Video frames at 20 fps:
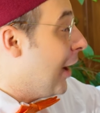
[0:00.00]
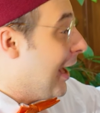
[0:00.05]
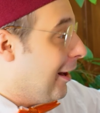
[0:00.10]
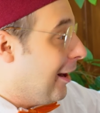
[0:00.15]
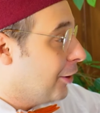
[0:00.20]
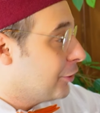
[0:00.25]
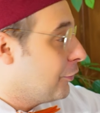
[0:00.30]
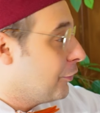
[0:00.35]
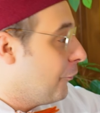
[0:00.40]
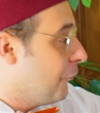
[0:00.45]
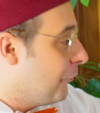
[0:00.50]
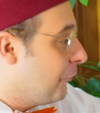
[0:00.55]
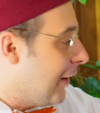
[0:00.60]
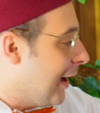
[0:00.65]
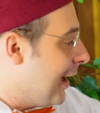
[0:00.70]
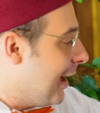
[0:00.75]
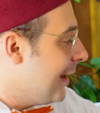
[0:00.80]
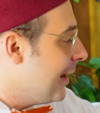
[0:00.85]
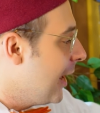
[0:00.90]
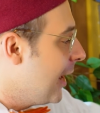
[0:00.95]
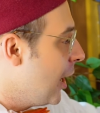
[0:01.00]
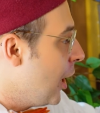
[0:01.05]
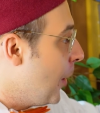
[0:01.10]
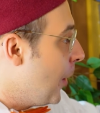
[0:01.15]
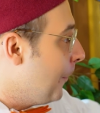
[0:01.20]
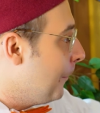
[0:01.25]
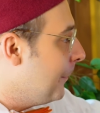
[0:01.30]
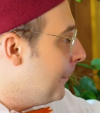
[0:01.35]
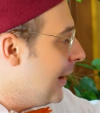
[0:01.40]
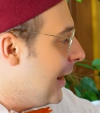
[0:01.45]
a lot of fun
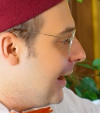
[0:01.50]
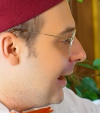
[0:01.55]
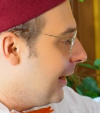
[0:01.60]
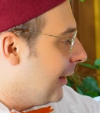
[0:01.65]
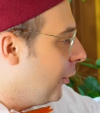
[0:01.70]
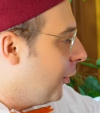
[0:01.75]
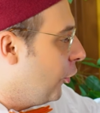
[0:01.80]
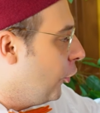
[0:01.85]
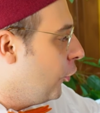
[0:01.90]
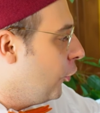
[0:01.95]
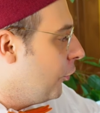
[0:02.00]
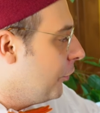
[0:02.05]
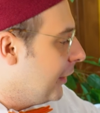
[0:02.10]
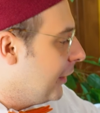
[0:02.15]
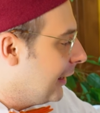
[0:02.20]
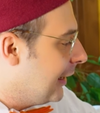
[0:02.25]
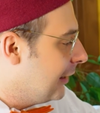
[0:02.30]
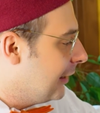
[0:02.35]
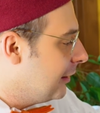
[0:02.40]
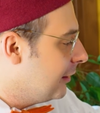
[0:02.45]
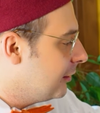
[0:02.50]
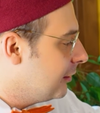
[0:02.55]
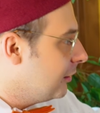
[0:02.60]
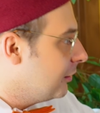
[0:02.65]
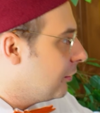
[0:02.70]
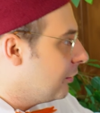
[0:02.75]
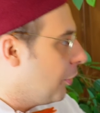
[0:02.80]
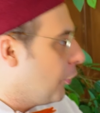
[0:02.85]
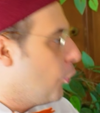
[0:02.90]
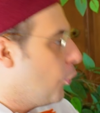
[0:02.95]
playing all the
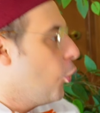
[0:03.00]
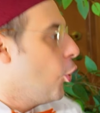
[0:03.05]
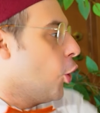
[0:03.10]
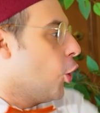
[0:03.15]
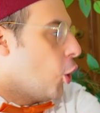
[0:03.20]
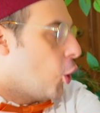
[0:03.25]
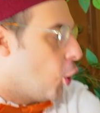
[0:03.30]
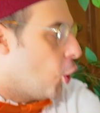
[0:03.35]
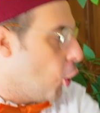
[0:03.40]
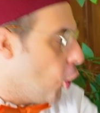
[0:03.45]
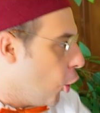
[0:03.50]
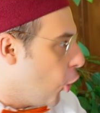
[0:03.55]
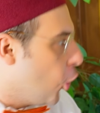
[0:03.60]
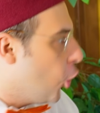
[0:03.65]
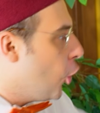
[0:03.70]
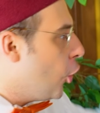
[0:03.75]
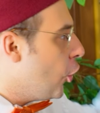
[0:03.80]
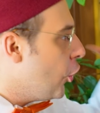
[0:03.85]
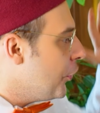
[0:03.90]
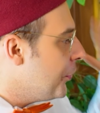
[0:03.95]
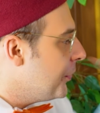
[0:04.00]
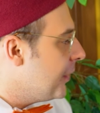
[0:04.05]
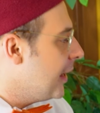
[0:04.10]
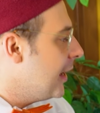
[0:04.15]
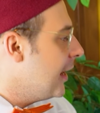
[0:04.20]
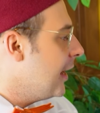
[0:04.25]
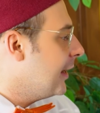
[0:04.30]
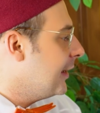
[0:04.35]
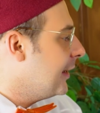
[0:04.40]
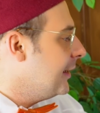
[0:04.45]
cadences through all
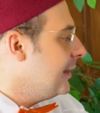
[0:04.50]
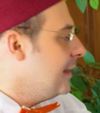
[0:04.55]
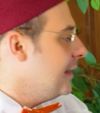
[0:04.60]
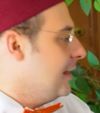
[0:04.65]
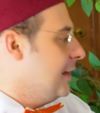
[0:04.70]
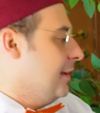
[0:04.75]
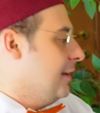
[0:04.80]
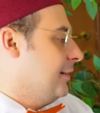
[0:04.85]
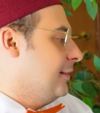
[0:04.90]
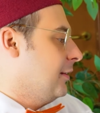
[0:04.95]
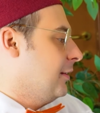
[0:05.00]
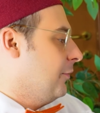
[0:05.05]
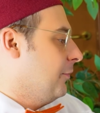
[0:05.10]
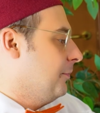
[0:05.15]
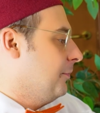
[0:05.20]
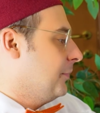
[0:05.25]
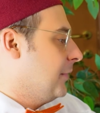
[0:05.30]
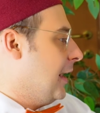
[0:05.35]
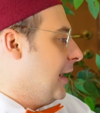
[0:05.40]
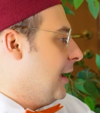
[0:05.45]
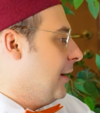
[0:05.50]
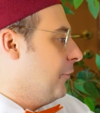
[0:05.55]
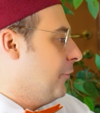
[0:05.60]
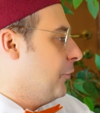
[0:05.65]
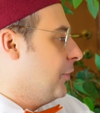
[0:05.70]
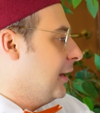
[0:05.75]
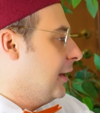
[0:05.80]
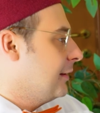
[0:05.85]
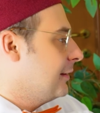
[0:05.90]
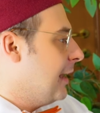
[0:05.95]
the keys.
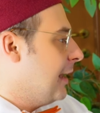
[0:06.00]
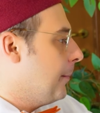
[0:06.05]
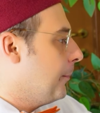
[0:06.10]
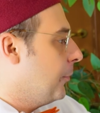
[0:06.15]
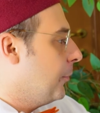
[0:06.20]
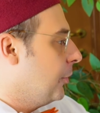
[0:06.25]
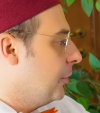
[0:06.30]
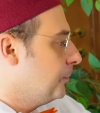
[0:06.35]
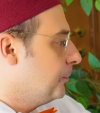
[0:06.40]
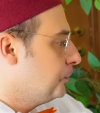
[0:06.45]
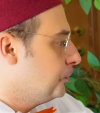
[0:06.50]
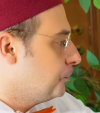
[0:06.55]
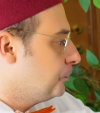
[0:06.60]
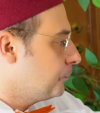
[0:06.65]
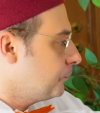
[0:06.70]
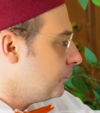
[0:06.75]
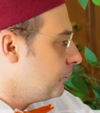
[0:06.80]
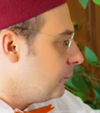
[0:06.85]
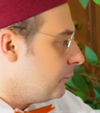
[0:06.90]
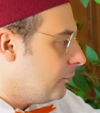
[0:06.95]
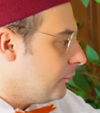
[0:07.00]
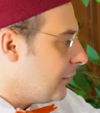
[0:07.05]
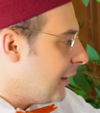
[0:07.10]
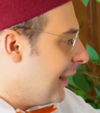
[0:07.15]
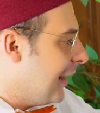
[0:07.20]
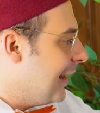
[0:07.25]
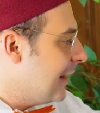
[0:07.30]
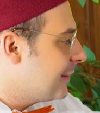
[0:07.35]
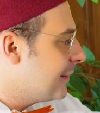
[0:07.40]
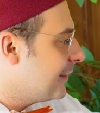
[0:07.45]
For example,
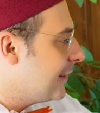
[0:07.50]
let's